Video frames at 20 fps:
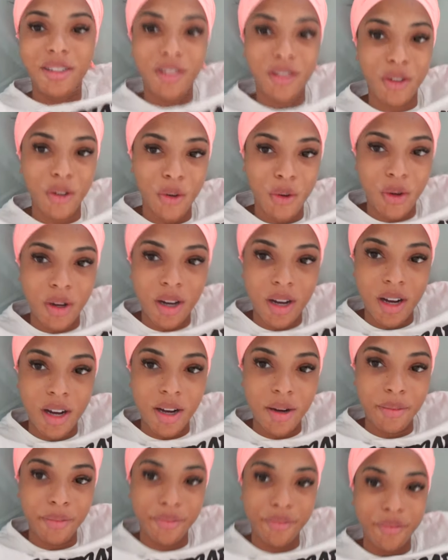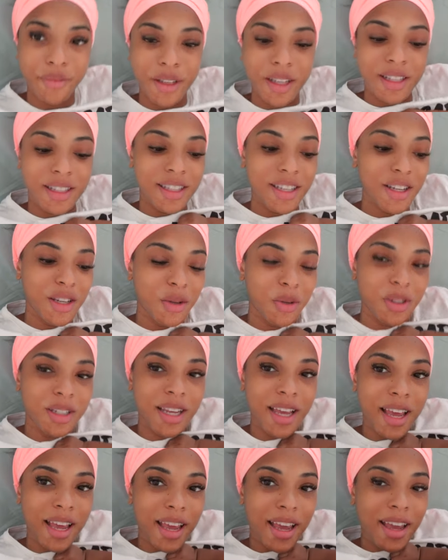So it's a new
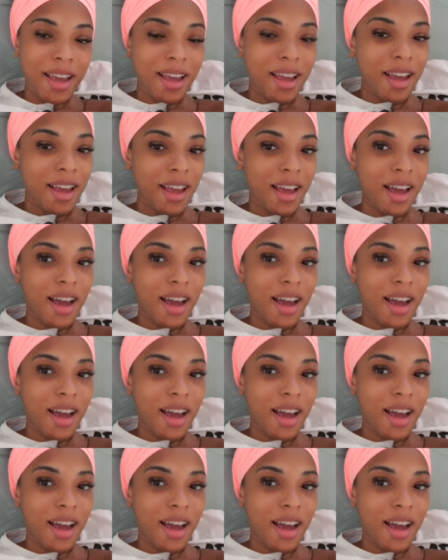day.